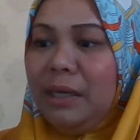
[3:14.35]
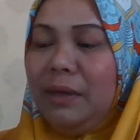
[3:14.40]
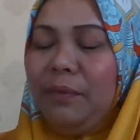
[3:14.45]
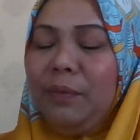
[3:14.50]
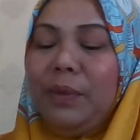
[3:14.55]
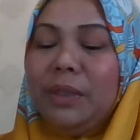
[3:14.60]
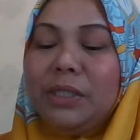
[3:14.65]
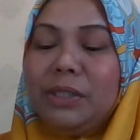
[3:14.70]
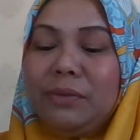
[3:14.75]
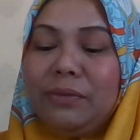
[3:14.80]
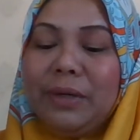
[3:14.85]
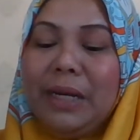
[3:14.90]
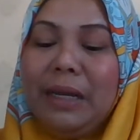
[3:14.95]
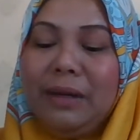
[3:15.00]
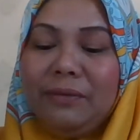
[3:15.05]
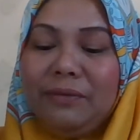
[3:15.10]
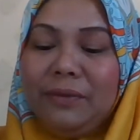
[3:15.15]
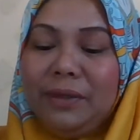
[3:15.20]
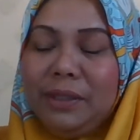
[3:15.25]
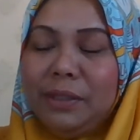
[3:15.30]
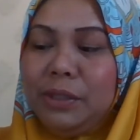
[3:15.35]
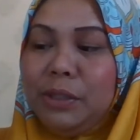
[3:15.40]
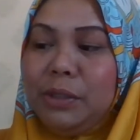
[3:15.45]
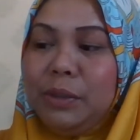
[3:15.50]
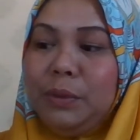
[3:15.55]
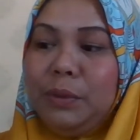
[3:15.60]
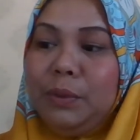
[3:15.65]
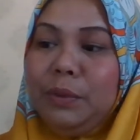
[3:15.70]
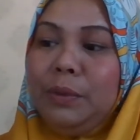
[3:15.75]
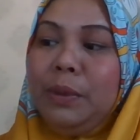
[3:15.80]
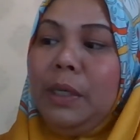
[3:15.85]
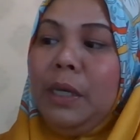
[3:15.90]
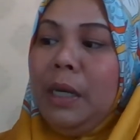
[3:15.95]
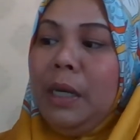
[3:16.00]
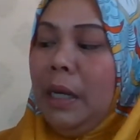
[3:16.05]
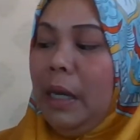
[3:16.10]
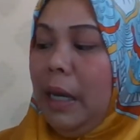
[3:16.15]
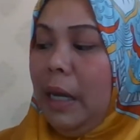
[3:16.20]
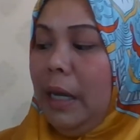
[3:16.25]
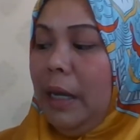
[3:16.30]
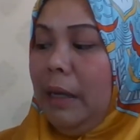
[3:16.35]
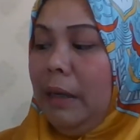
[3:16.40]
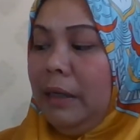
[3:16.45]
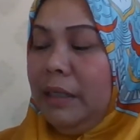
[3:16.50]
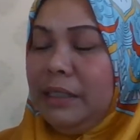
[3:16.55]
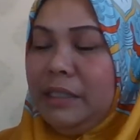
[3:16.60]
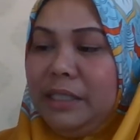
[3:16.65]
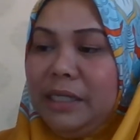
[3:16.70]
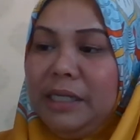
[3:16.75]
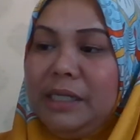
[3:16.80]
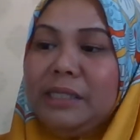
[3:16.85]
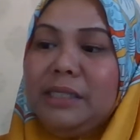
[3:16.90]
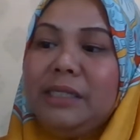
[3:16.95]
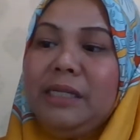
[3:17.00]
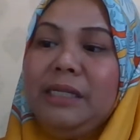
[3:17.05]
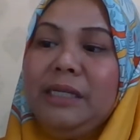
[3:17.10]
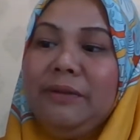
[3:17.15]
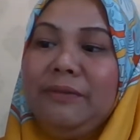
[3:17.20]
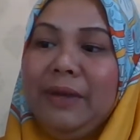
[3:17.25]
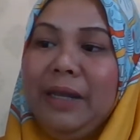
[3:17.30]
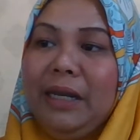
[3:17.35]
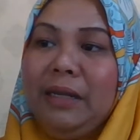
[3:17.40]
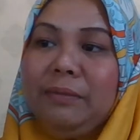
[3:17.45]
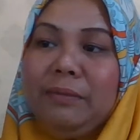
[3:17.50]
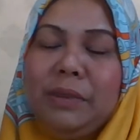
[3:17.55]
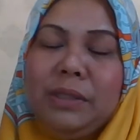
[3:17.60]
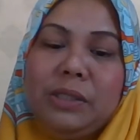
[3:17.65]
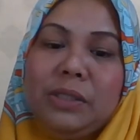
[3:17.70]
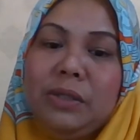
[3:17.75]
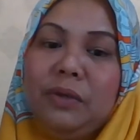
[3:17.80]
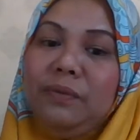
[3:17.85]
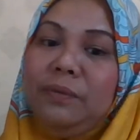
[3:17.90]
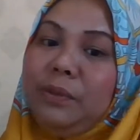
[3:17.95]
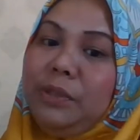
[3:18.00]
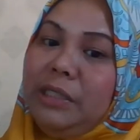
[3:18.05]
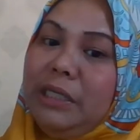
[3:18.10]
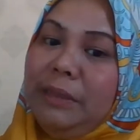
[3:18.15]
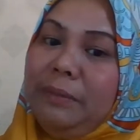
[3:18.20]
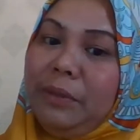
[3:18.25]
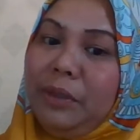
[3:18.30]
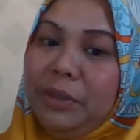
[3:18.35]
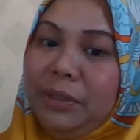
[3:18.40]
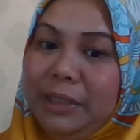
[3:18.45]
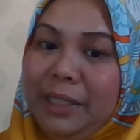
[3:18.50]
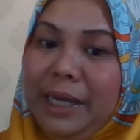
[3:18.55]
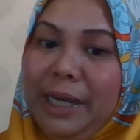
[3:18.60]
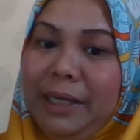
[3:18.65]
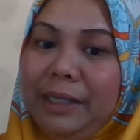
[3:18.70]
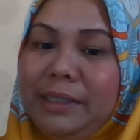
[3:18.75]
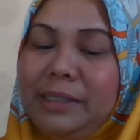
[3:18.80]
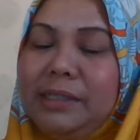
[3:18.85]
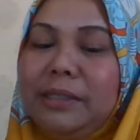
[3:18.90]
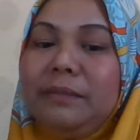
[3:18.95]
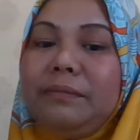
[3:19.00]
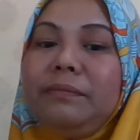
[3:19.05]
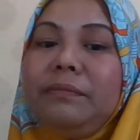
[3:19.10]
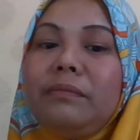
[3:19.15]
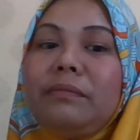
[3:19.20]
which relevance to assist the developments of Muslim context.